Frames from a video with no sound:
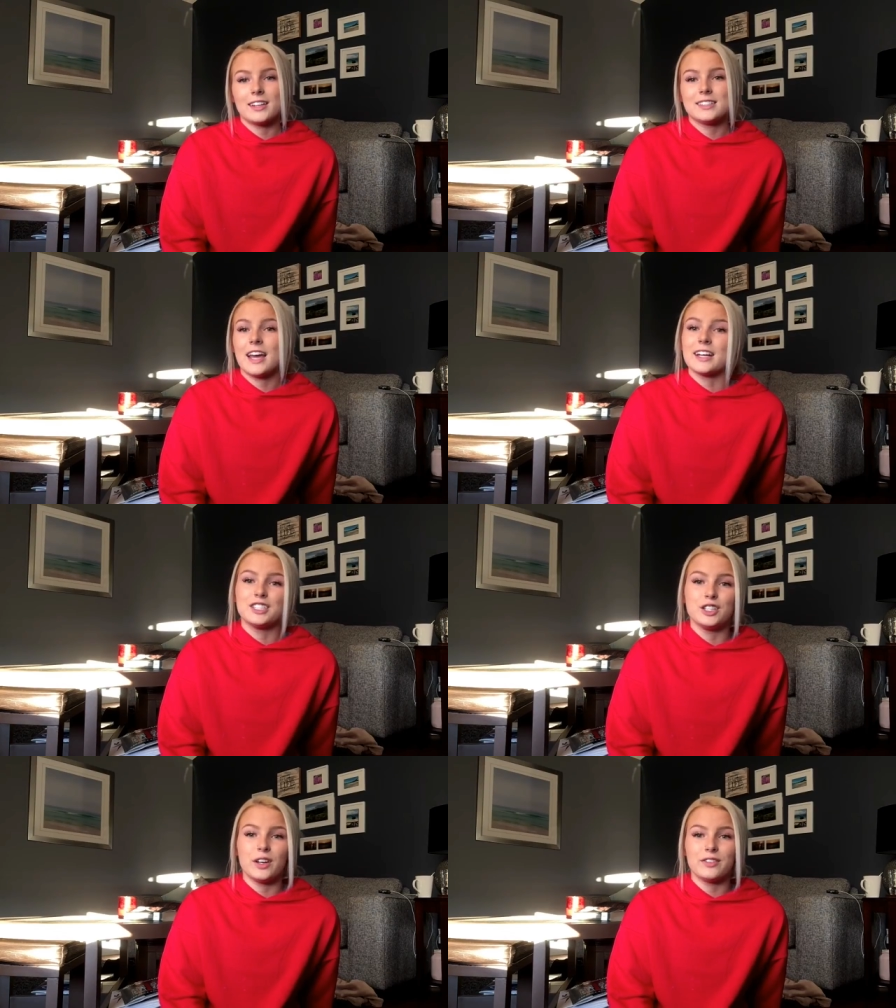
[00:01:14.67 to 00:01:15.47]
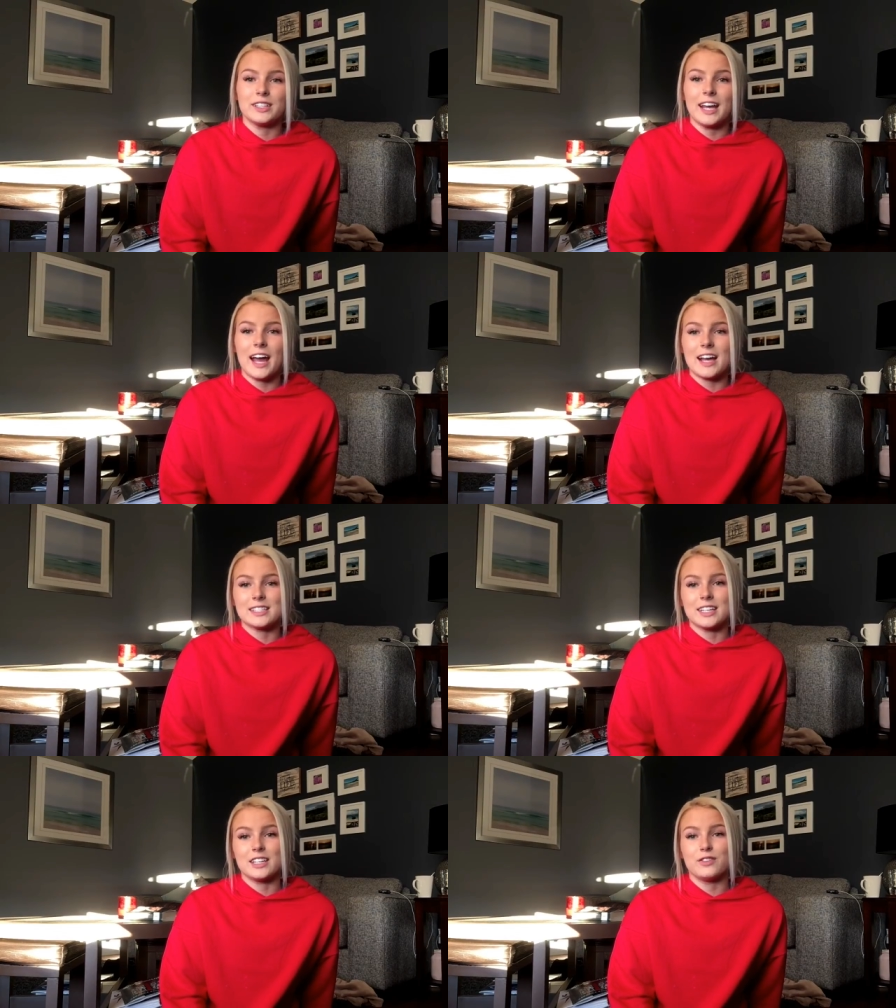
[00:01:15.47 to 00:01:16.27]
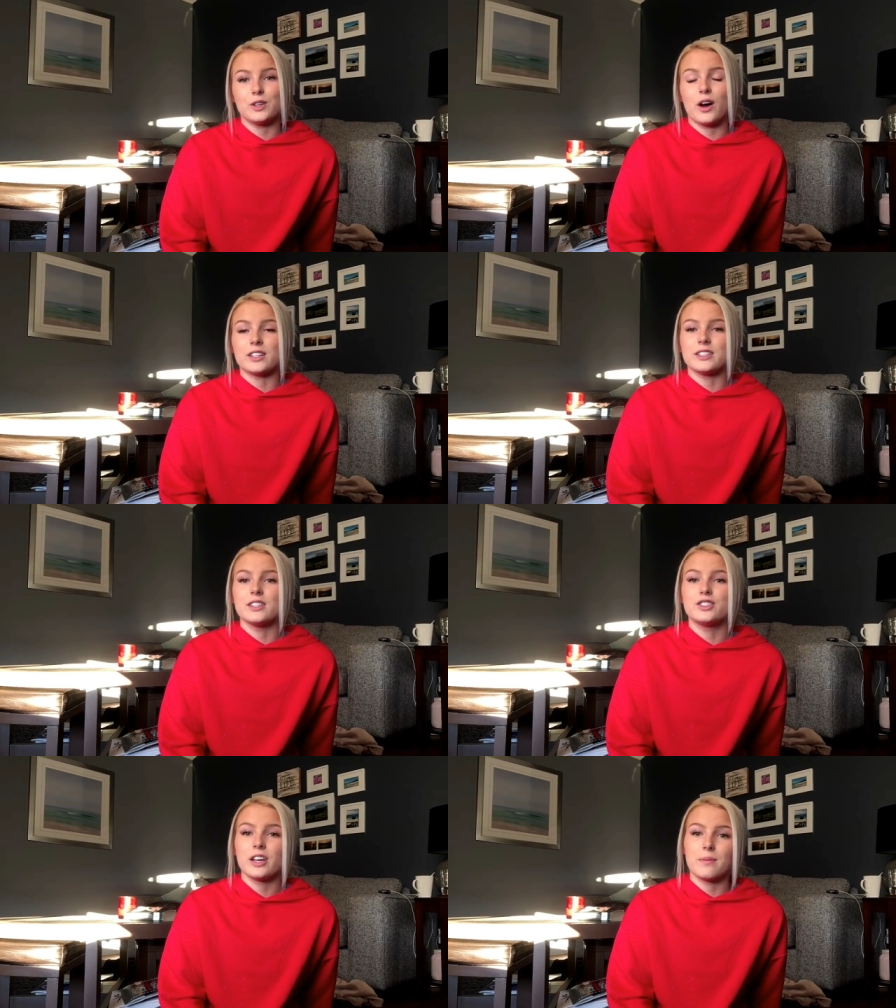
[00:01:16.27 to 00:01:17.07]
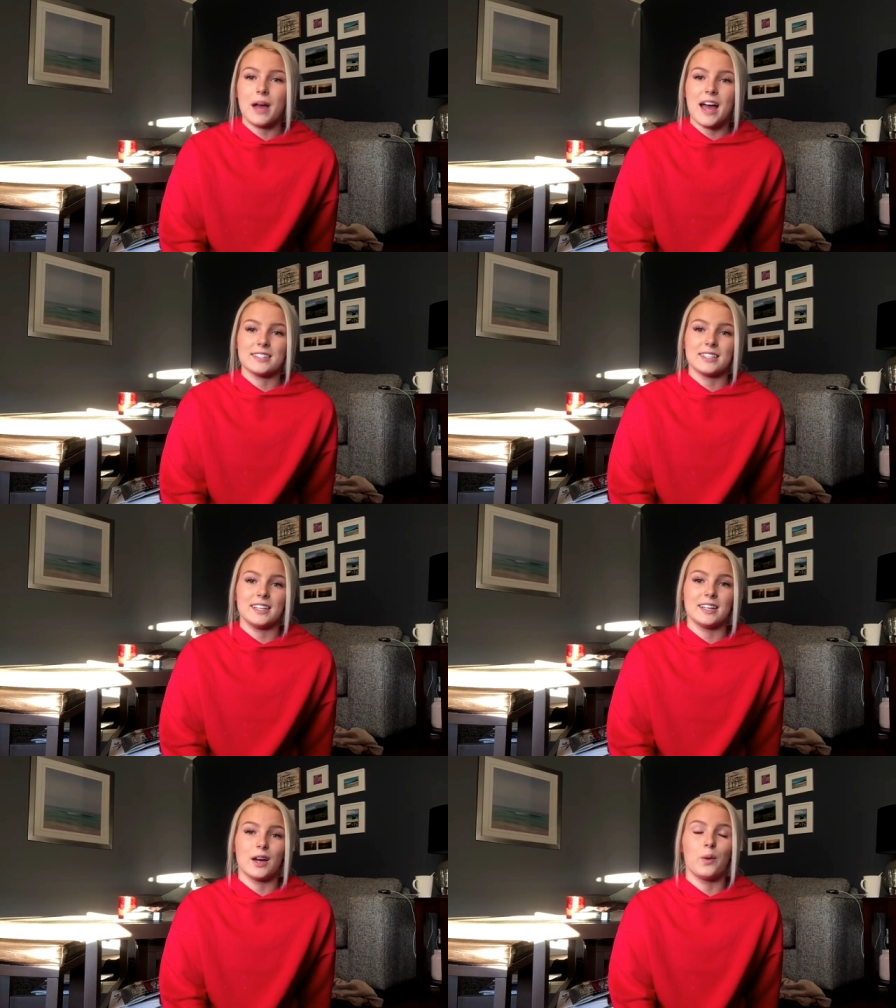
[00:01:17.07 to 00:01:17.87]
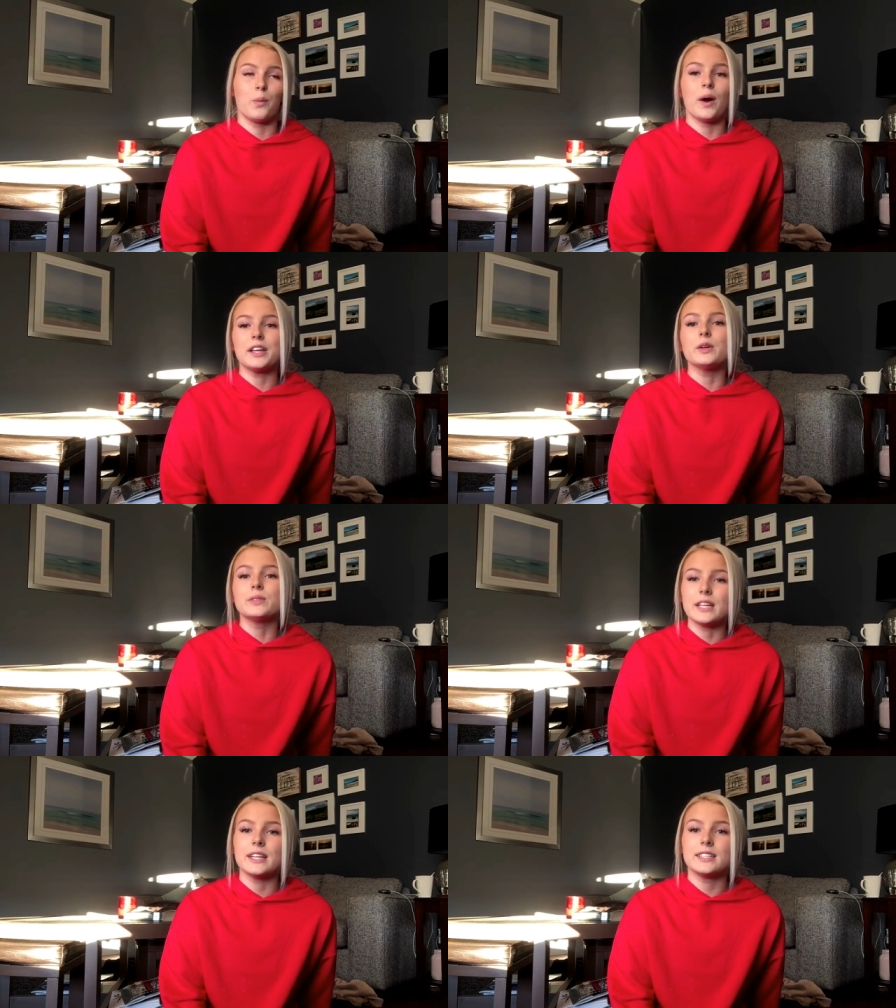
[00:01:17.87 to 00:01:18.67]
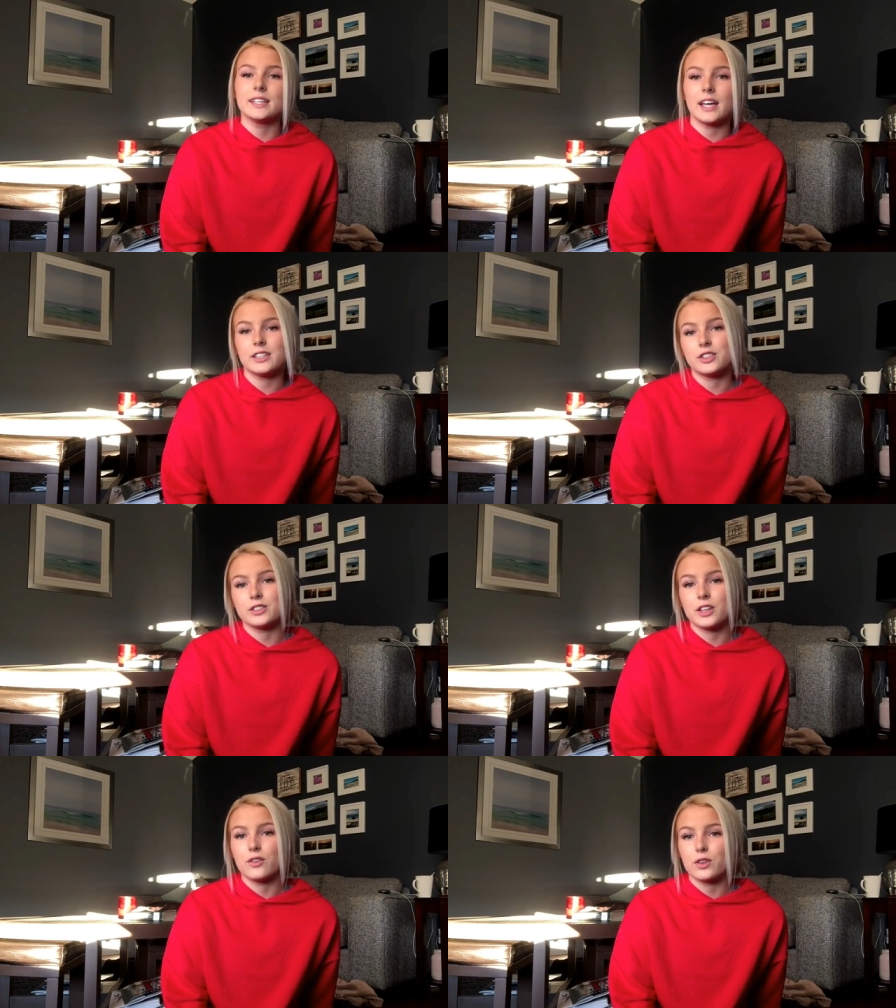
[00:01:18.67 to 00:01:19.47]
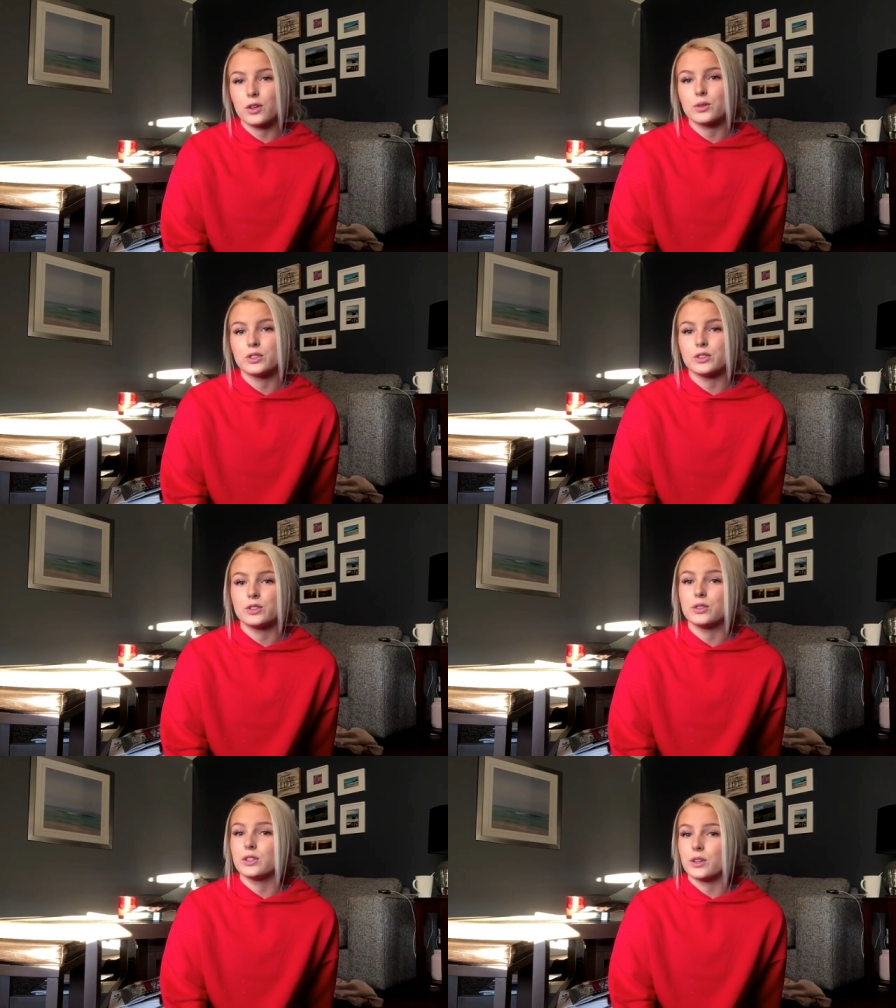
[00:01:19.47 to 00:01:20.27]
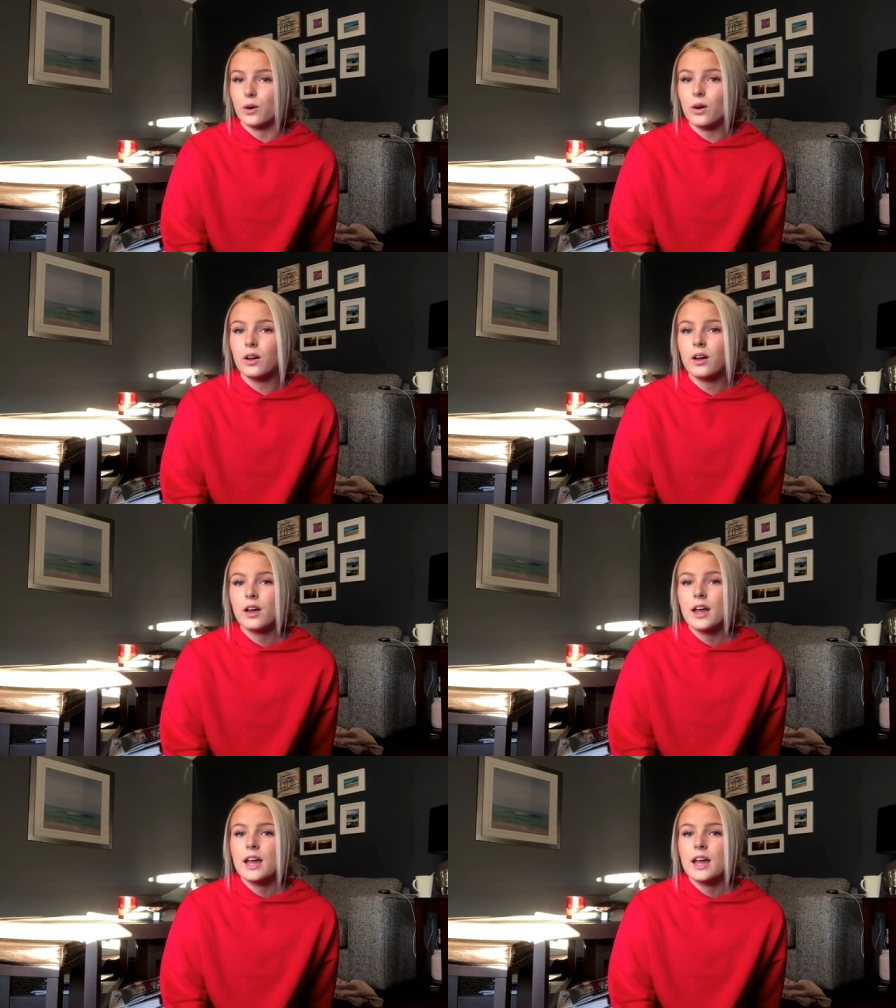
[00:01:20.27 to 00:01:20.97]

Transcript: texts you every day asking if you got to the gym, asking what you did to get yourself closer to your goal.